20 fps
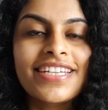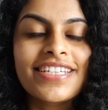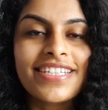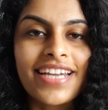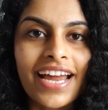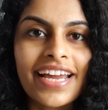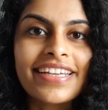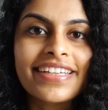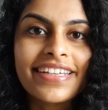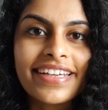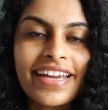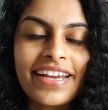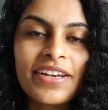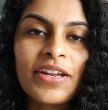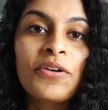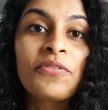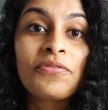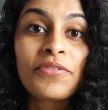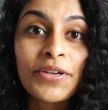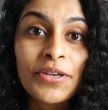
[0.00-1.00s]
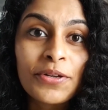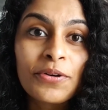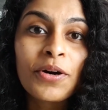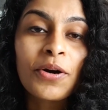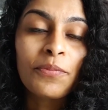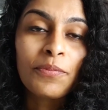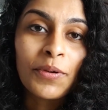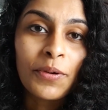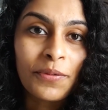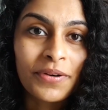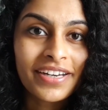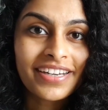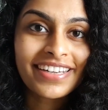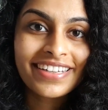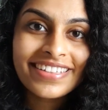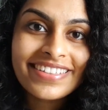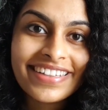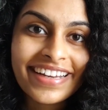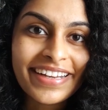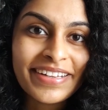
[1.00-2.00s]
trying to get a video uploaded
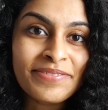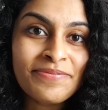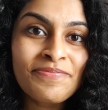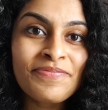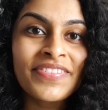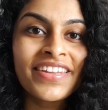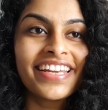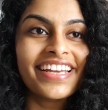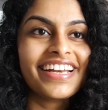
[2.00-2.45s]
in time.